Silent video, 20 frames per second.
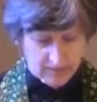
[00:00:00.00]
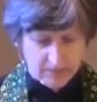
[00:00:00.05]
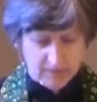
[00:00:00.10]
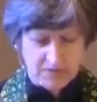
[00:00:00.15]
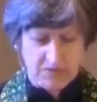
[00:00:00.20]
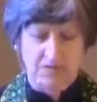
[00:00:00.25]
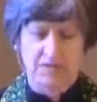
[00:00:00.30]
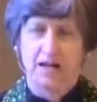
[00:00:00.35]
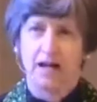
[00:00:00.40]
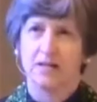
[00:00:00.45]

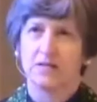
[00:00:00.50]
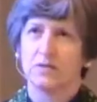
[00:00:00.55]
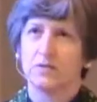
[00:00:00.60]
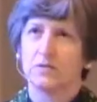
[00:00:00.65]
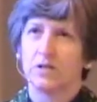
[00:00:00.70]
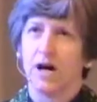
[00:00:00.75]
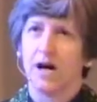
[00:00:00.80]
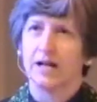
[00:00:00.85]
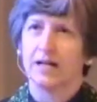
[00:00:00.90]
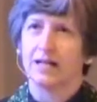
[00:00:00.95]
which is also
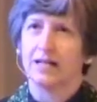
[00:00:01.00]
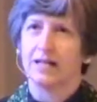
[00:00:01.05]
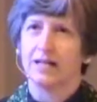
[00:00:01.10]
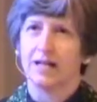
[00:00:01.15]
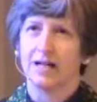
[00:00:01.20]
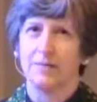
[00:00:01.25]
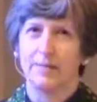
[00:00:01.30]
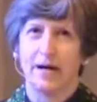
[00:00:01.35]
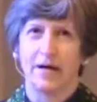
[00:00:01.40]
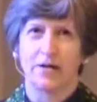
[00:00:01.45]
talking
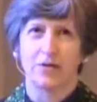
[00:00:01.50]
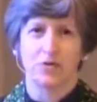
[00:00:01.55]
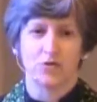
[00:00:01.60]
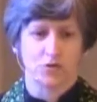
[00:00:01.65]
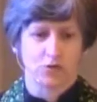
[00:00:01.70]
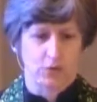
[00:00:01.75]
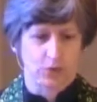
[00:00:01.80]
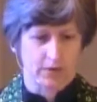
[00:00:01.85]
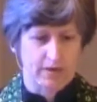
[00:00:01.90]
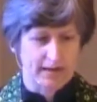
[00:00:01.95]
about a
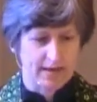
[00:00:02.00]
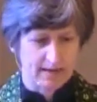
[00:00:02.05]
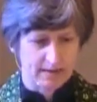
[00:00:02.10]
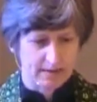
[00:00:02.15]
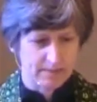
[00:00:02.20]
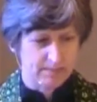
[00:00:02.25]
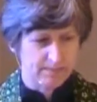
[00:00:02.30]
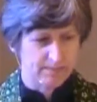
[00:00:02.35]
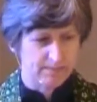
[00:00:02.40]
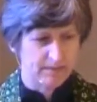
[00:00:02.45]
journey,
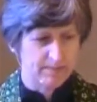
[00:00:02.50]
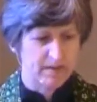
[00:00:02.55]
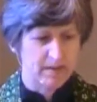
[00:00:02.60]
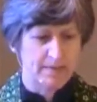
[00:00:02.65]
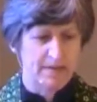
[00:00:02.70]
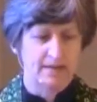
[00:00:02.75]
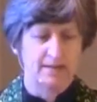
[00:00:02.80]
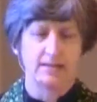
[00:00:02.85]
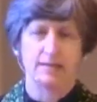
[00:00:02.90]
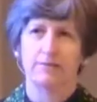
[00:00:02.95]
but
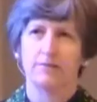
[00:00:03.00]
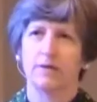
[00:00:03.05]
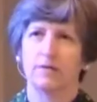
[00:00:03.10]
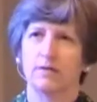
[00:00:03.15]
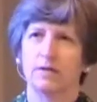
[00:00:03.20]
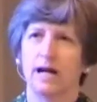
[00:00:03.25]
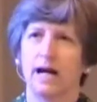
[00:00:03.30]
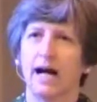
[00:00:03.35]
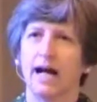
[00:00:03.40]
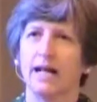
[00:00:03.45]
maybe a
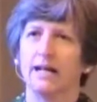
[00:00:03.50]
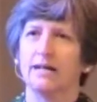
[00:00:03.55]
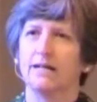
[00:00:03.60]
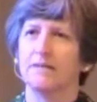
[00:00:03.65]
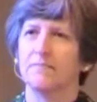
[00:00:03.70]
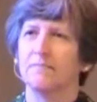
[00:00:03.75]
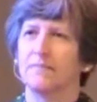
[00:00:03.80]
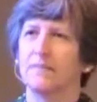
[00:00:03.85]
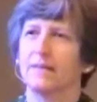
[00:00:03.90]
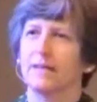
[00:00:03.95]
different kind,
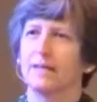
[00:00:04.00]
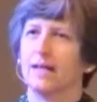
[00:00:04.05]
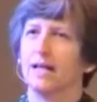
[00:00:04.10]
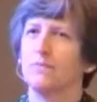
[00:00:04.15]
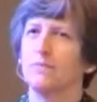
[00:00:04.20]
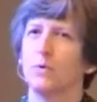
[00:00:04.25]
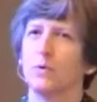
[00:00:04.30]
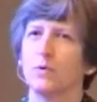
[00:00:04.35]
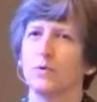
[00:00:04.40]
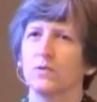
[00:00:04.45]
a
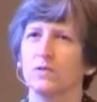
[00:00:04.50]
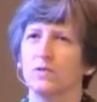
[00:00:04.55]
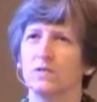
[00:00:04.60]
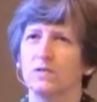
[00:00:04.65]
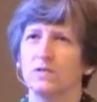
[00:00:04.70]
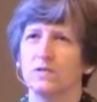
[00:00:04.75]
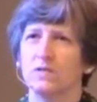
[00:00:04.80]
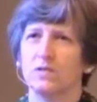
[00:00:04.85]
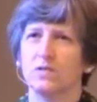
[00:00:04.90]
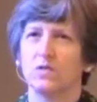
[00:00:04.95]
more
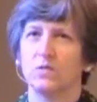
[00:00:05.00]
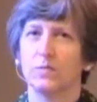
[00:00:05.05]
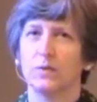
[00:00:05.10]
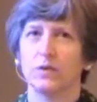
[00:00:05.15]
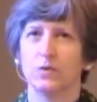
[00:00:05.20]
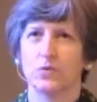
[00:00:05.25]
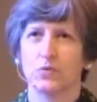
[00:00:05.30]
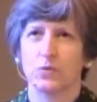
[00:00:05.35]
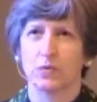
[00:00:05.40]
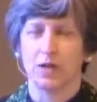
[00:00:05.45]

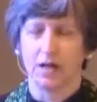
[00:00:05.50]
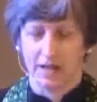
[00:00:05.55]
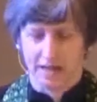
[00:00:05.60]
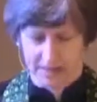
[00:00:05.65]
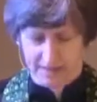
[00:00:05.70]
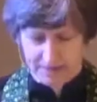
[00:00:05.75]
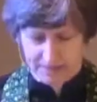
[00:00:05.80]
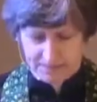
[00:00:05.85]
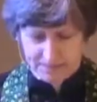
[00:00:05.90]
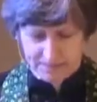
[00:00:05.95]
spiritual
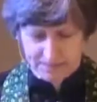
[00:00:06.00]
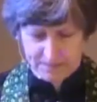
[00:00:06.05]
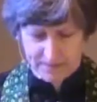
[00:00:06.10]
kind.